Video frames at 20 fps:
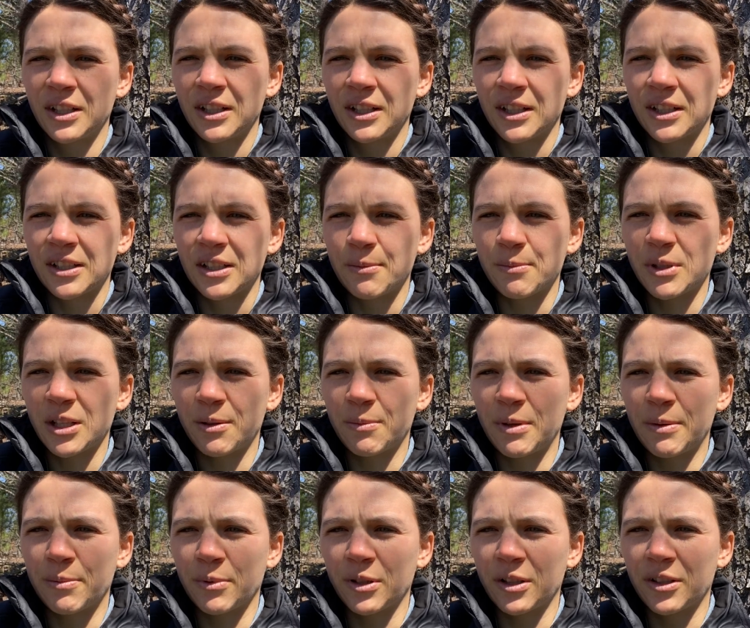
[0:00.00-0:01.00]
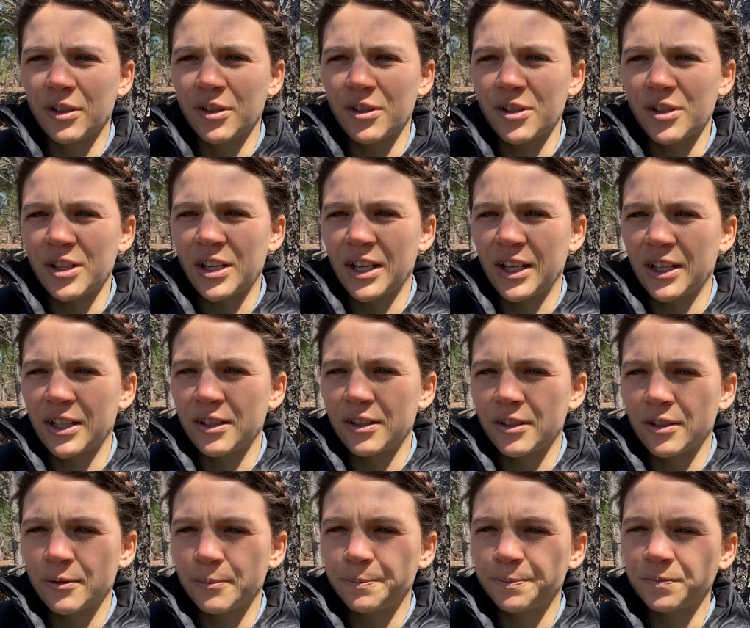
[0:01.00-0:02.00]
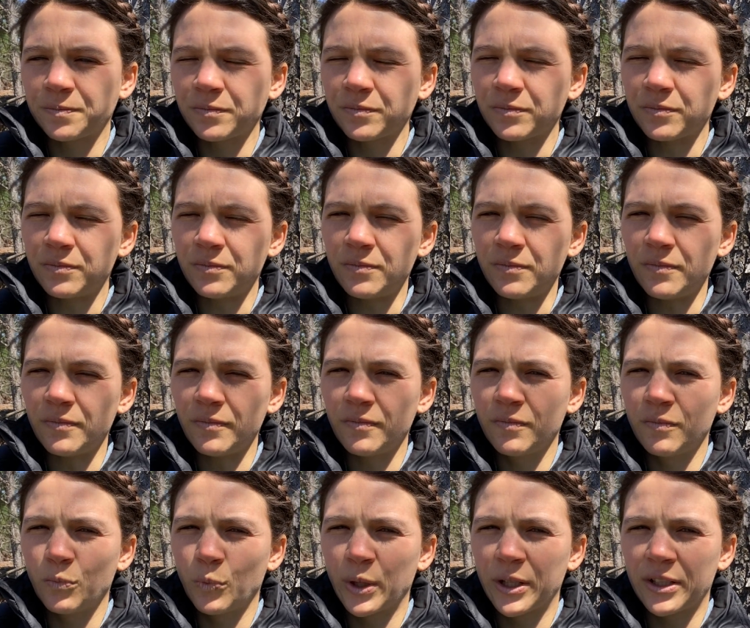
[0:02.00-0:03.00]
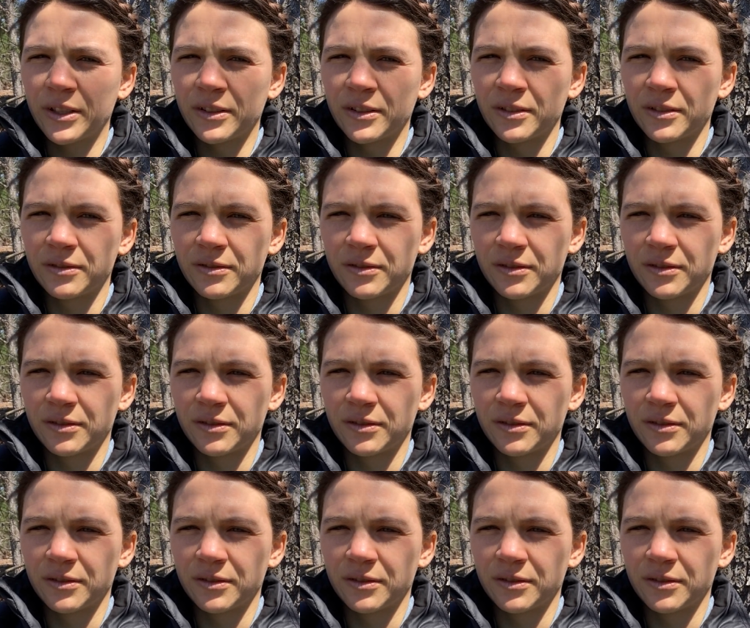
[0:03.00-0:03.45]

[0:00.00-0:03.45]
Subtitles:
Seems like people understand when